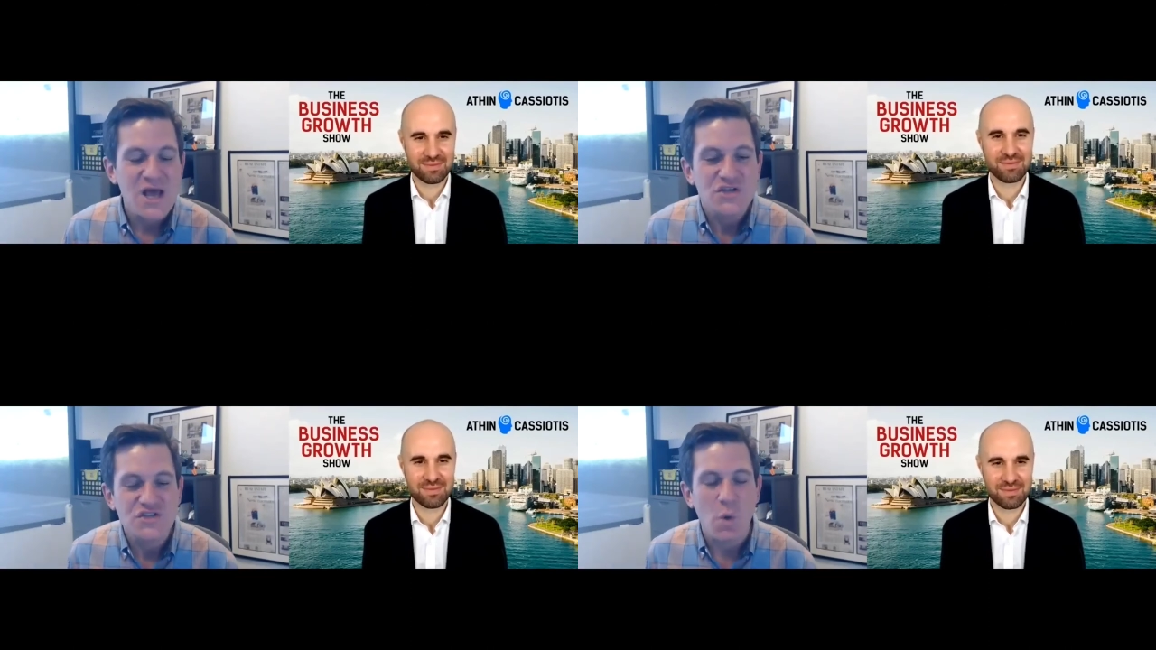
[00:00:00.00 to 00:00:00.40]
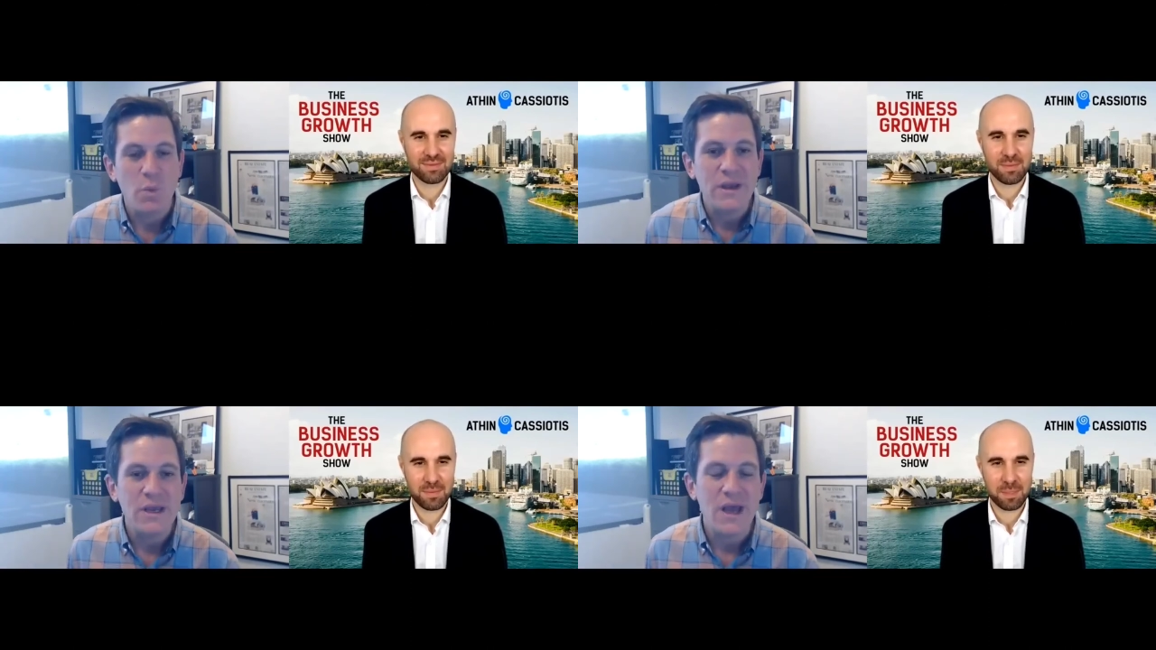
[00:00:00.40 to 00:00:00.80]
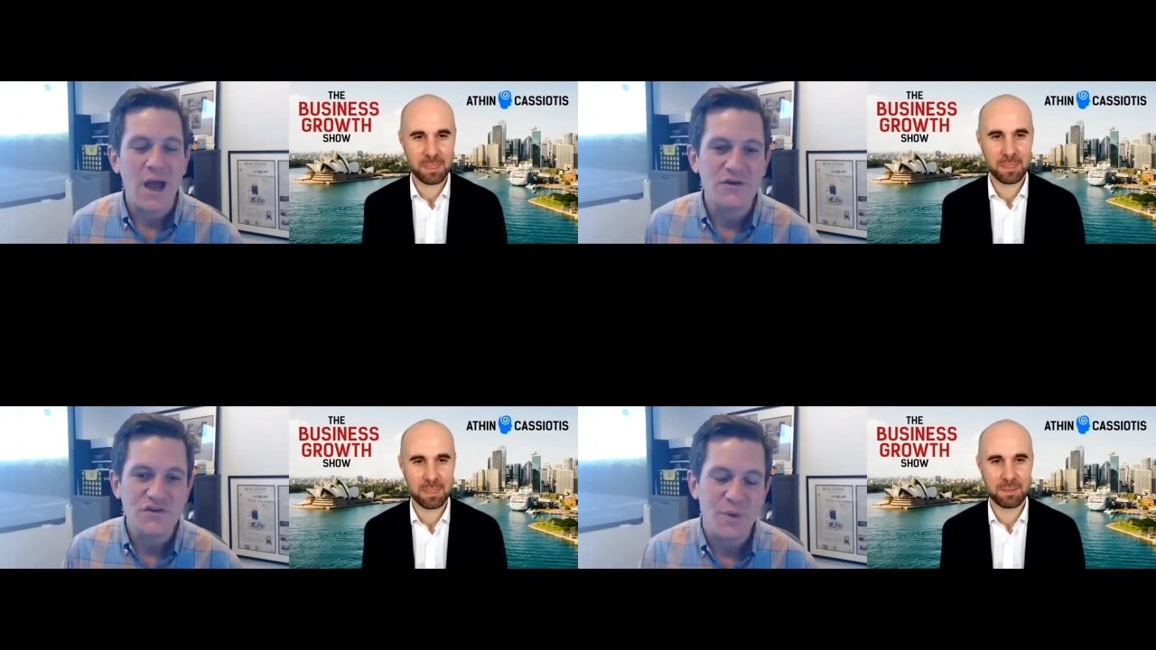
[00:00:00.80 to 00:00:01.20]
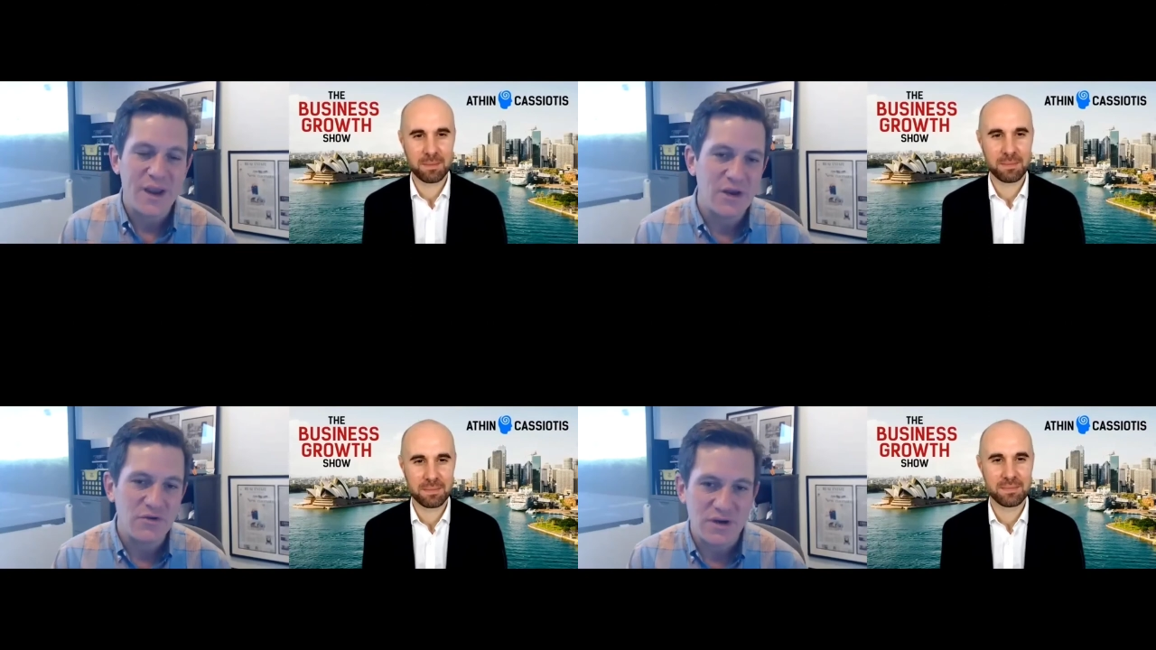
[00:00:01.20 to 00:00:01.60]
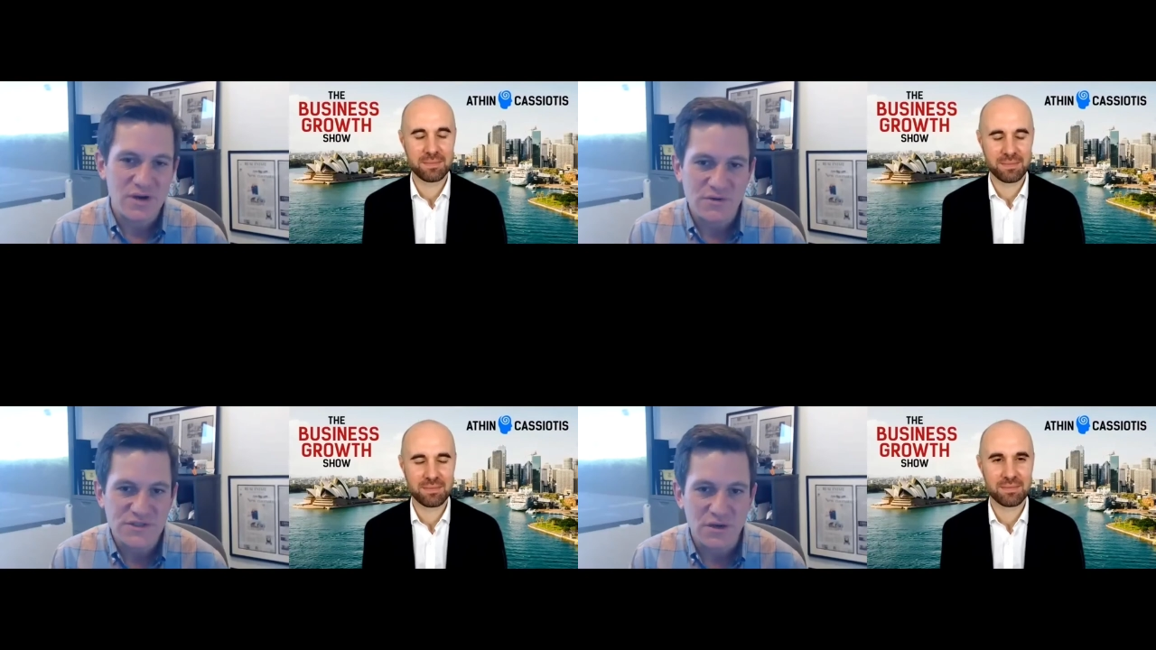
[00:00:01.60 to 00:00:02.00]
Speaker 1: So we uh, do handwritten
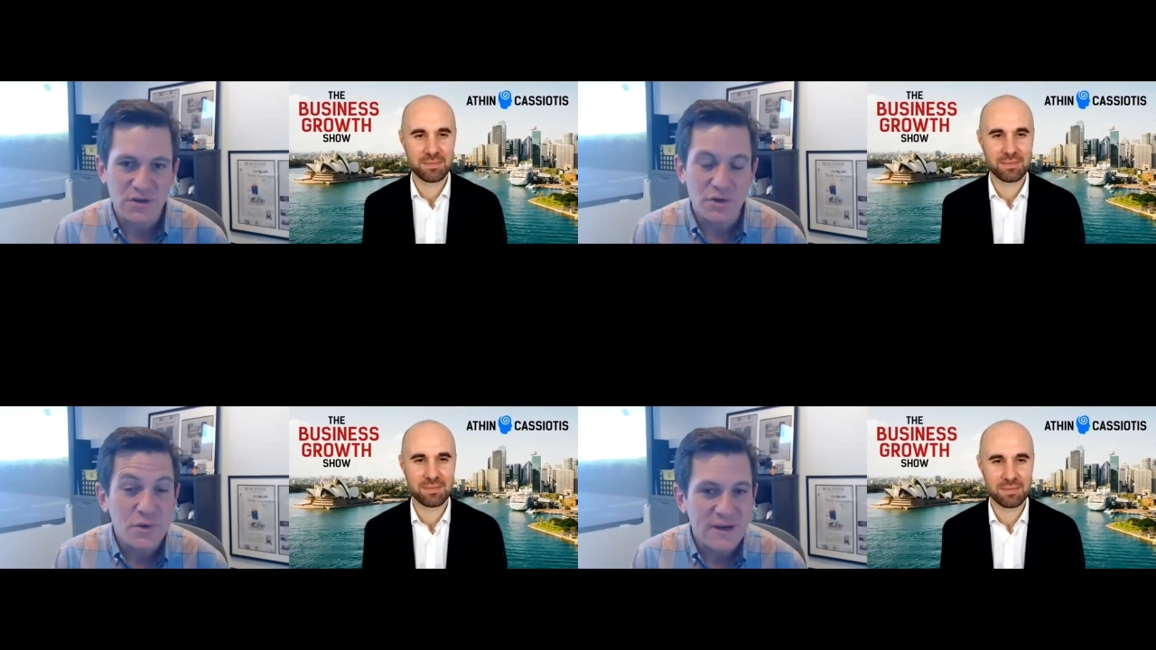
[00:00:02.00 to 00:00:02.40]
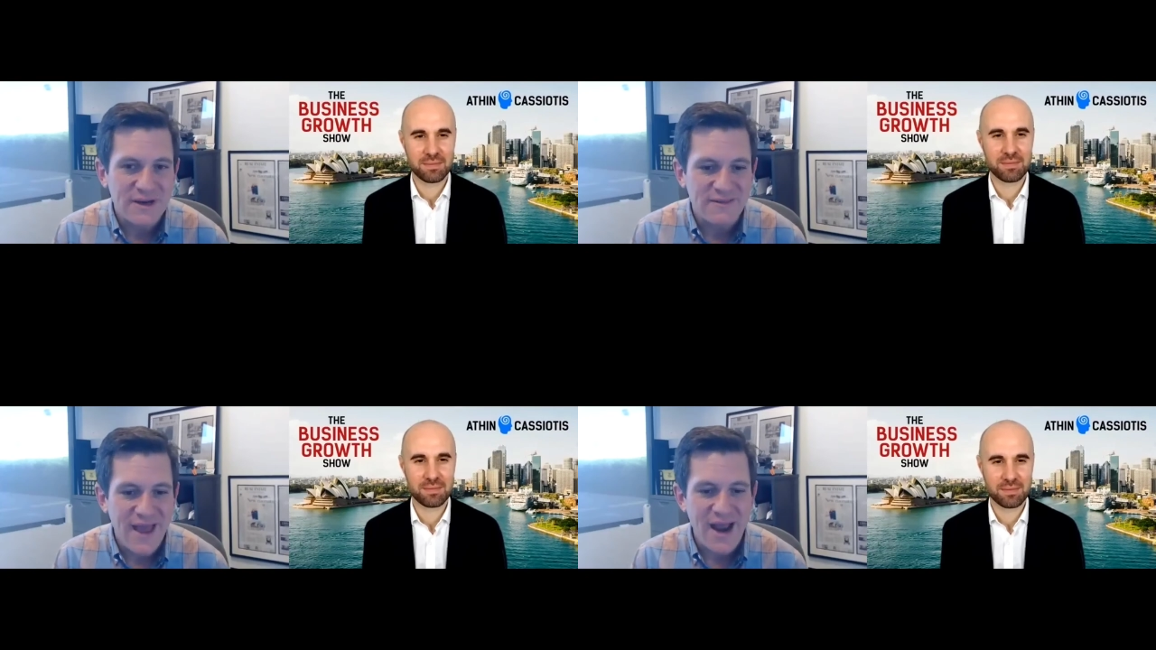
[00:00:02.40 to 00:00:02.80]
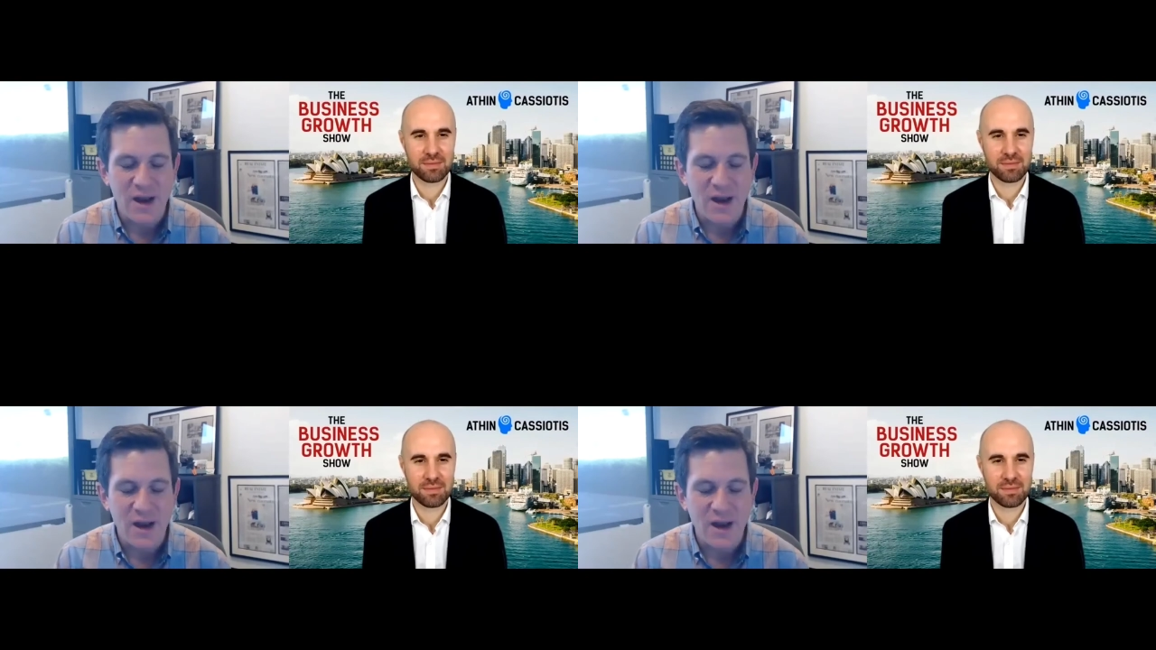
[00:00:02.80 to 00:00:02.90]
notes included in that,